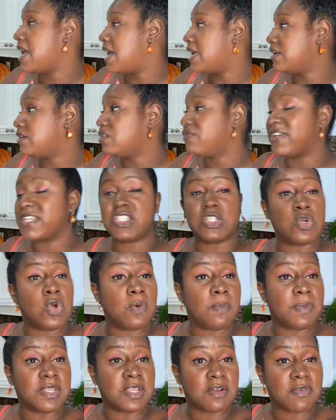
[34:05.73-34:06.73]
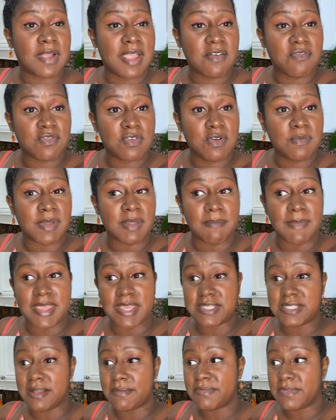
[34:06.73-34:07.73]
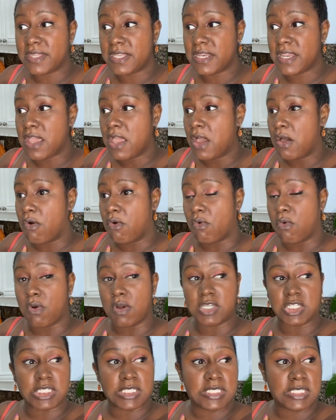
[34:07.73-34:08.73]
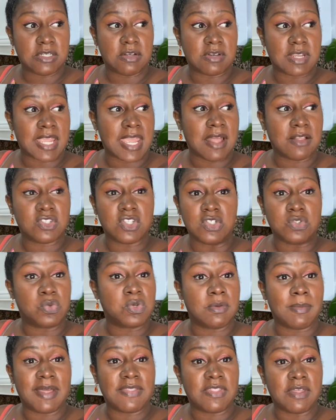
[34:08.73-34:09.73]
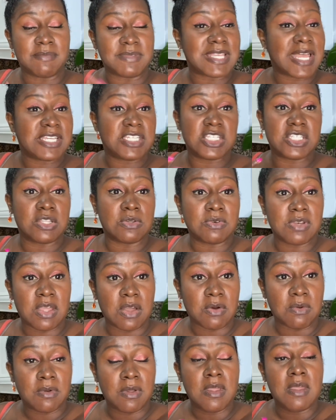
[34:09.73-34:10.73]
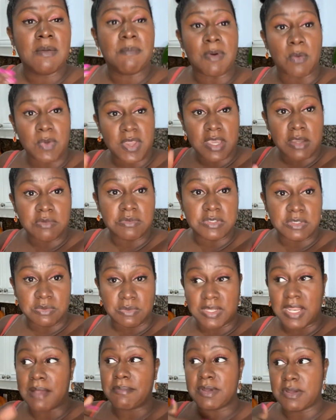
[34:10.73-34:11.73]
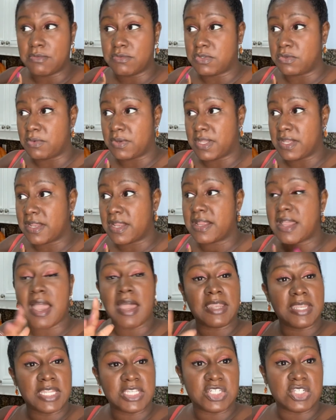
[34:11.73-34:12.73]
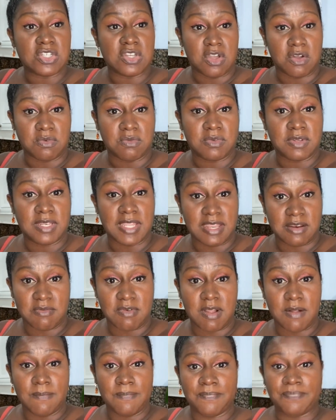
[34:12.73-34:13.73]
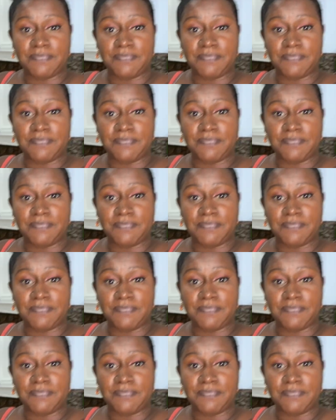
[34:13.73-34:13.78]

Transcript: I don't know if I should go up in the craft room and make something or just sit on the couch and twiddle my thumbs. I just don't know. But we going to do it. I'm going to do it. I'll let you know later on.